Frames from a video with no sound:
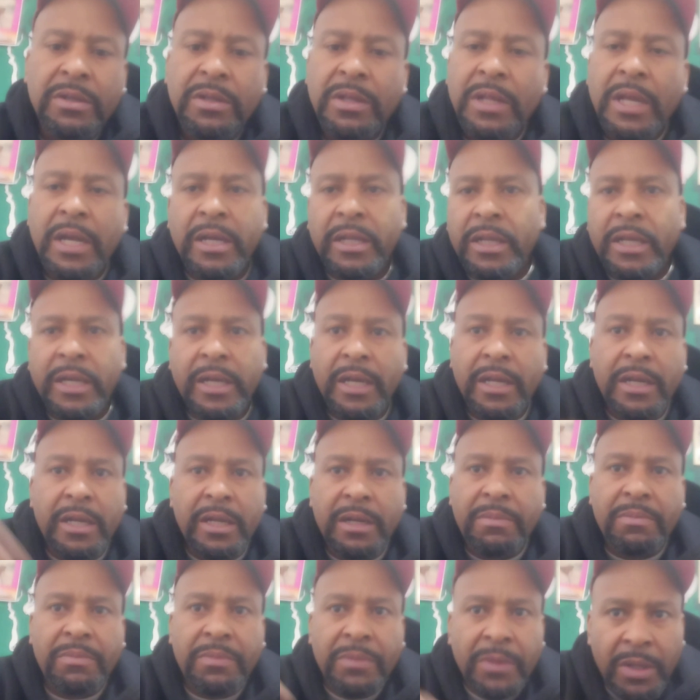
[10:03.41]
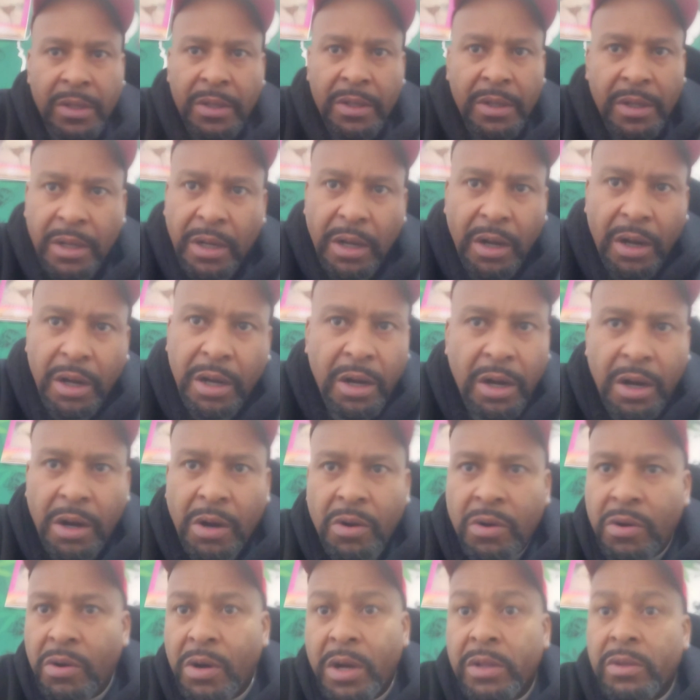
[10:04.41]
They'll look at him a
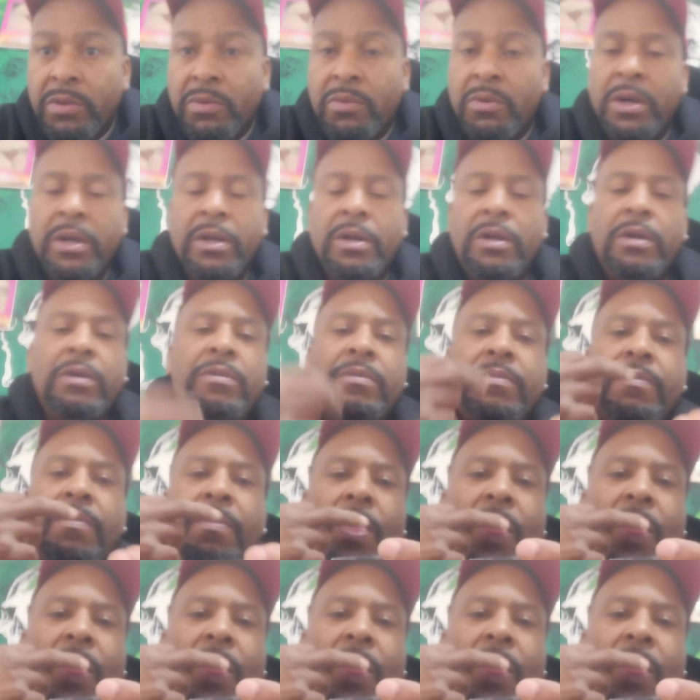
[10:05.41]
whole other way though.